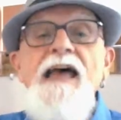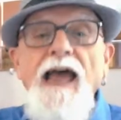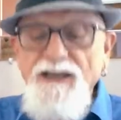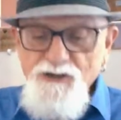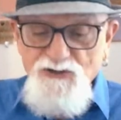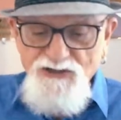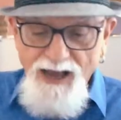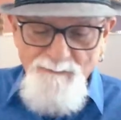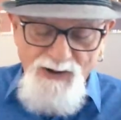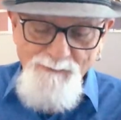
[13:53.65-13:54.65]
And you
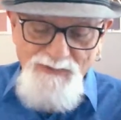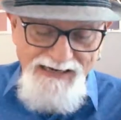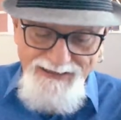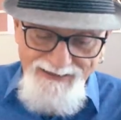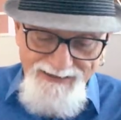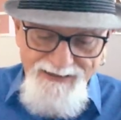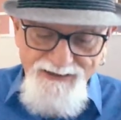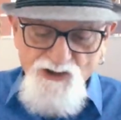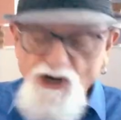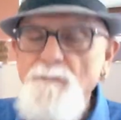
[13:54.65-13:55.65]
stop pumping and
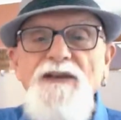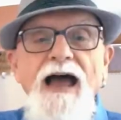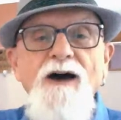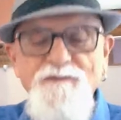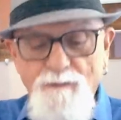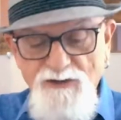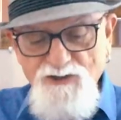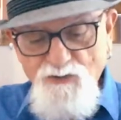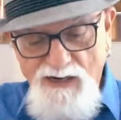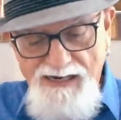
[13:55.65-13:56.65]
jump down from the
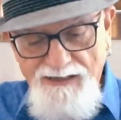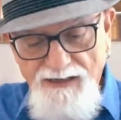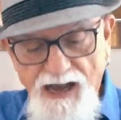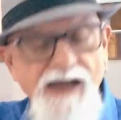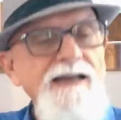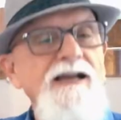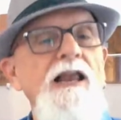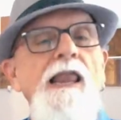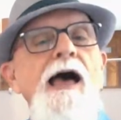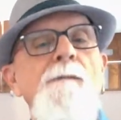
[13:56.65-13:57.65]
swing. I
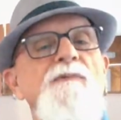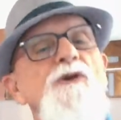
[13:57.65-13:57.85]
clap.